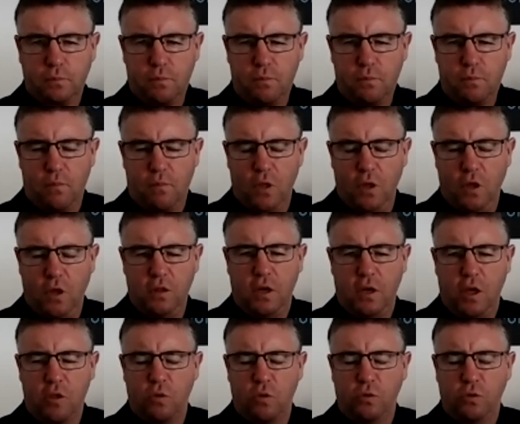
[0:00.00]

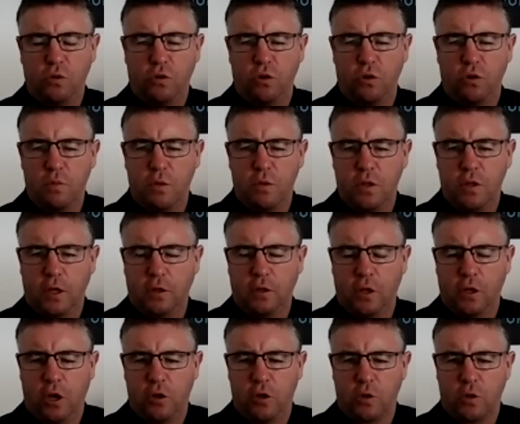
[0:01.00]
international tourism sector
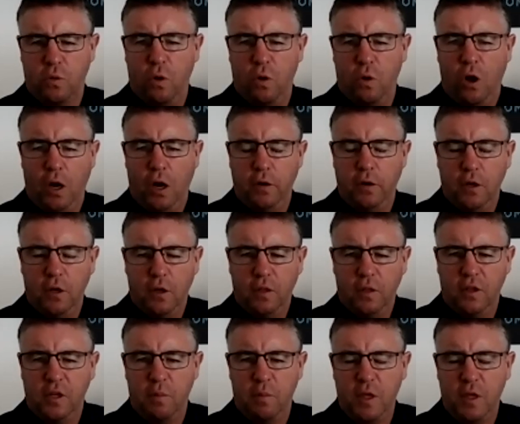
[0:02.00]
goes quiet,
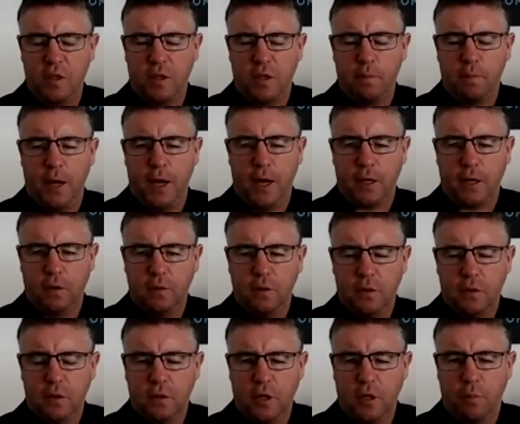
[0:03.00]
the domestic market
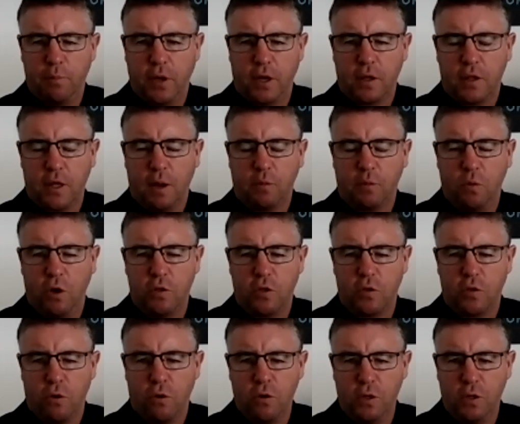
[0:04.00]
picks up quite
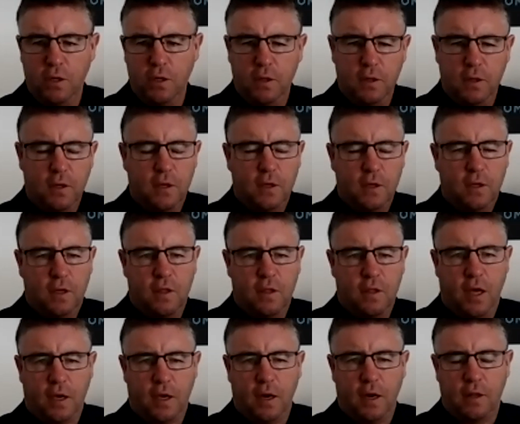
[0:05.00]
strongly. Is
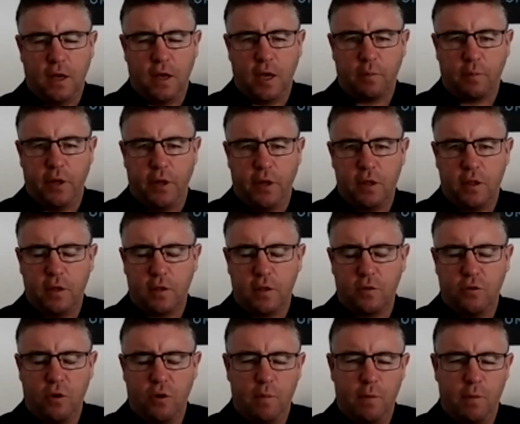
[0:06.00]
that going to take place this
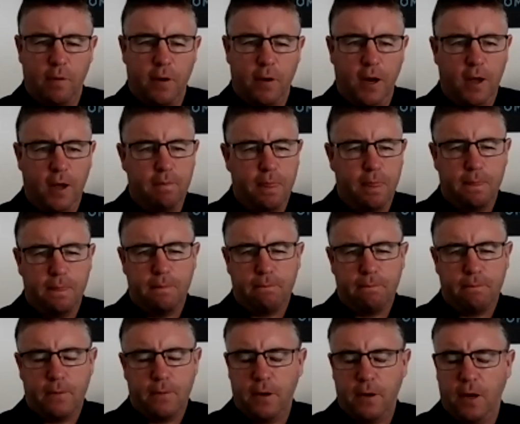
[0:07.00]
time around?
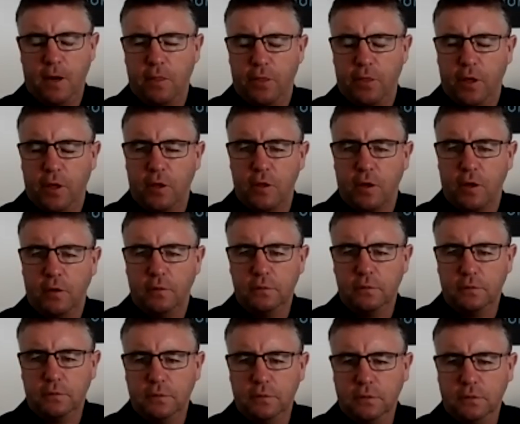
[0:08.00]
I don't think so,
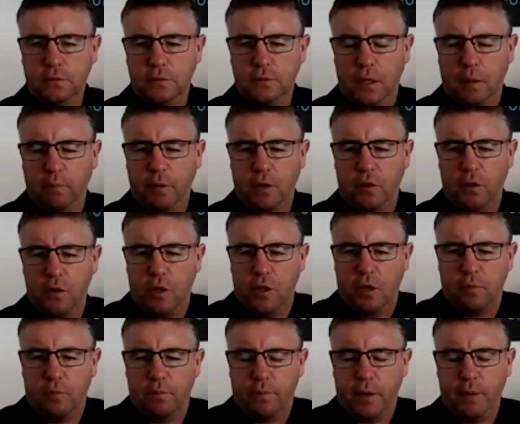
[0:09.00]
because
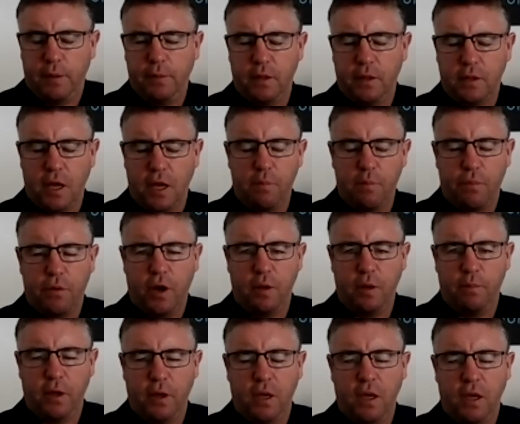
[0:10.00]
people are taking
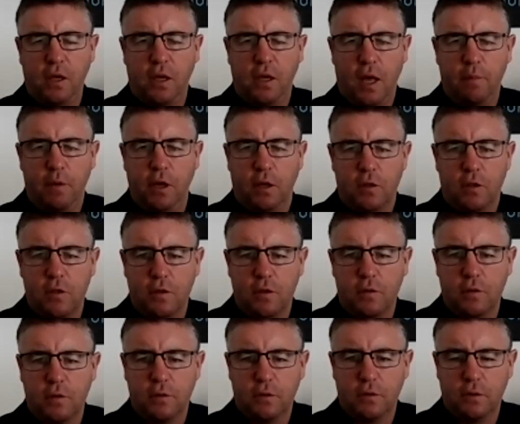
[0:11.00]
pretty big income
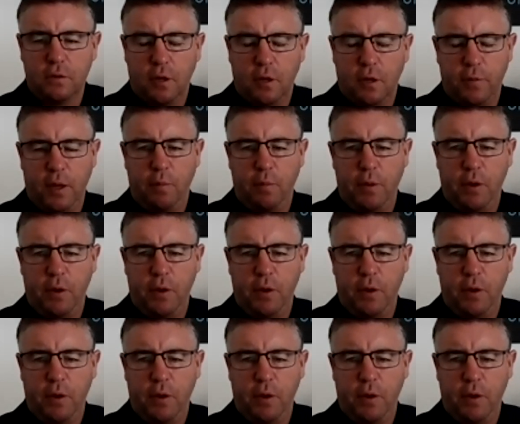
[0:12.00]
hits. People have been